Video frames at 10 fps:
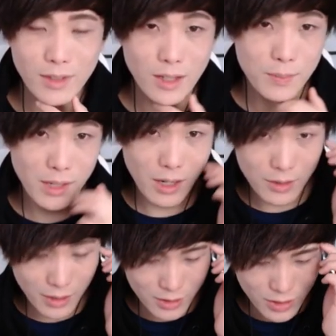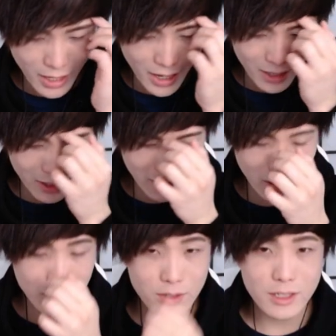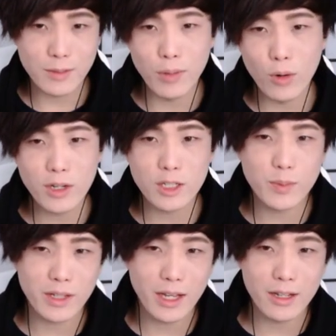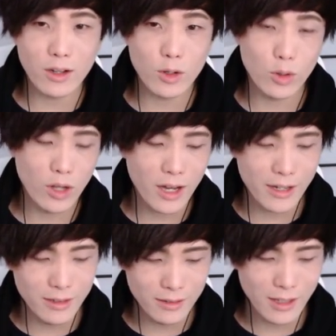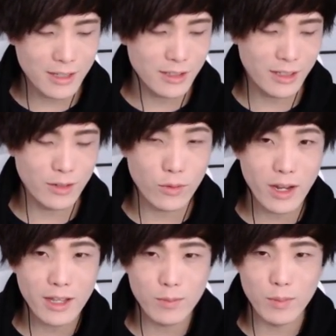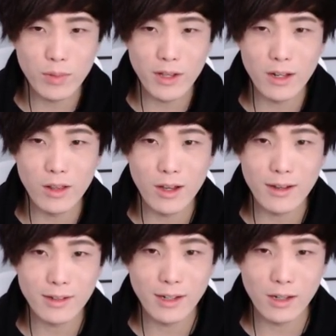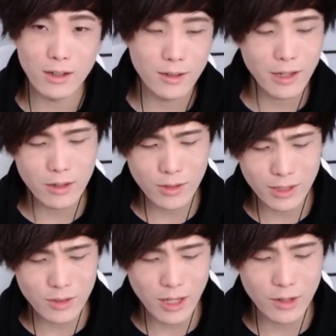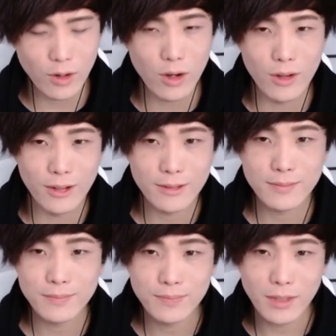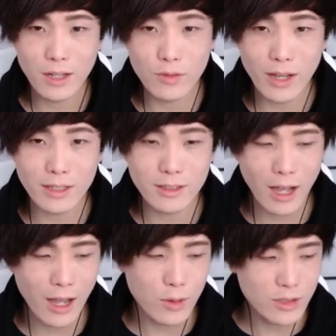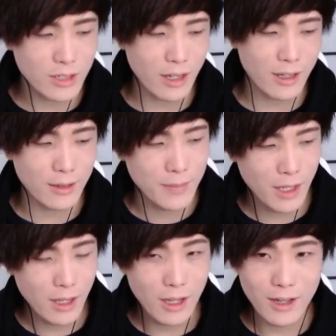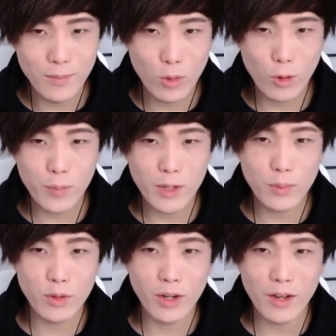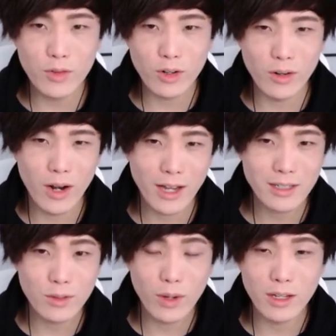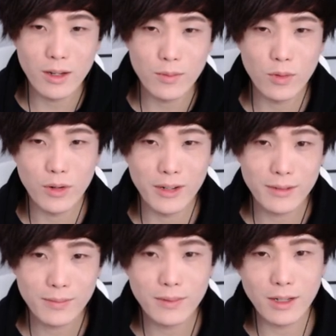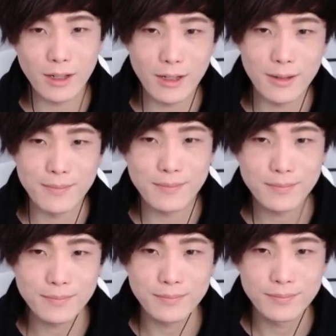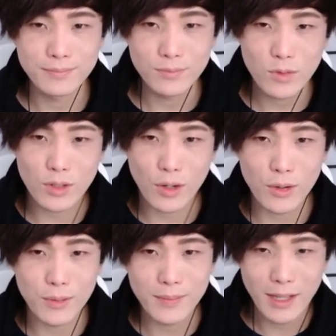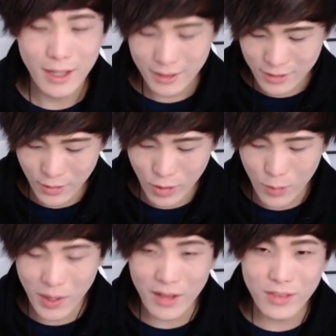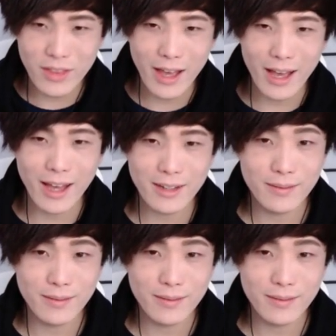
I mean, I don't think it's that. obviously, Poki's been getting on a lot. Leslie and Ray have been playing a lot. Uh, I don't think it's that at all. In fact, I would say more people than ever are actually waking up for it. Um, so, don't know about that.